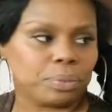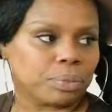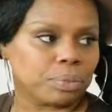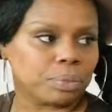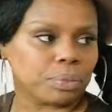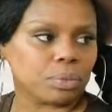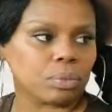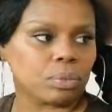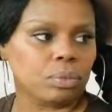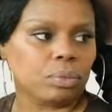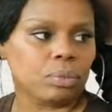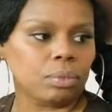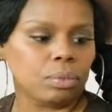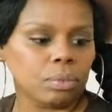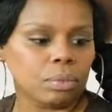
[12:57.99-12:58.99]

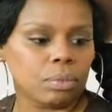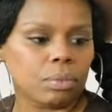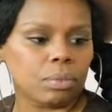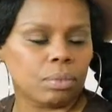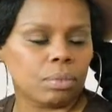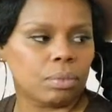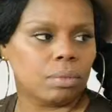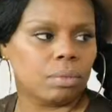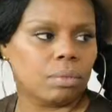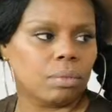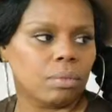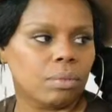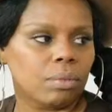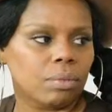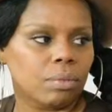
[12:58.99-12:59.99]

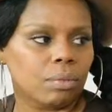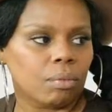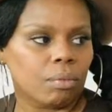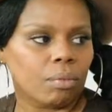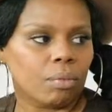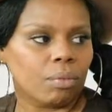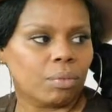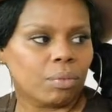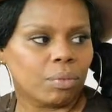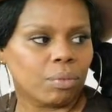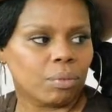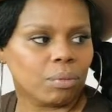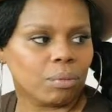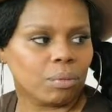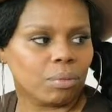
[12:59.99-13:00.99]

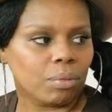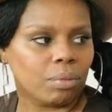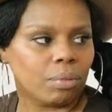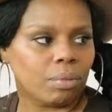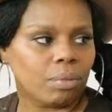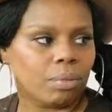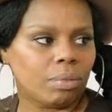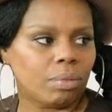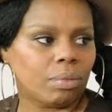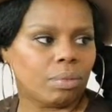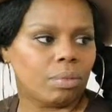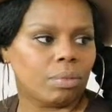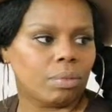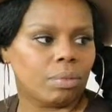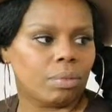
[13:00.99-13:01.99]

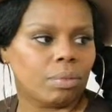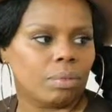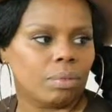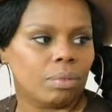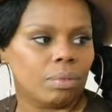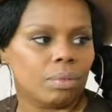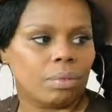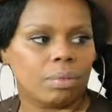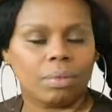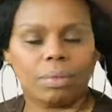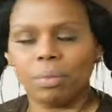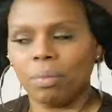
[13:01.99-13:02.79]
(not speaking)